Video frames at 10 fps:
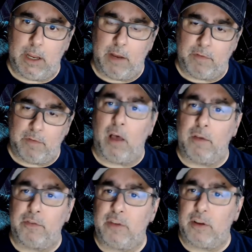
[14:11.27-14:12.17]

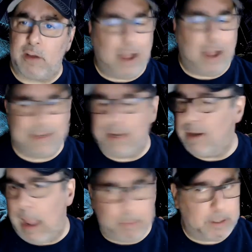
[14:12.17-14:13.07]
involves constant
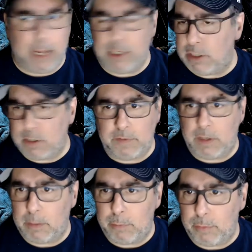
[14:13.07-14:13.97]
applications of
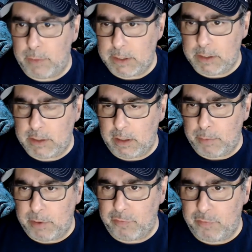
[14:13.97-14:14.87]

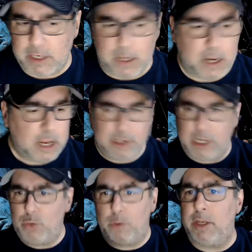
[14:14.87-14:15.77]
deliberative reason,
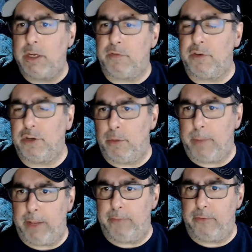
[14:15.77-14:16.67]
just within different
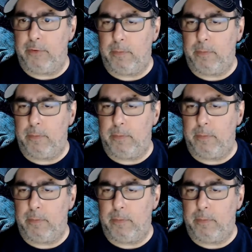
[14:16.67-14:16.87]
domains.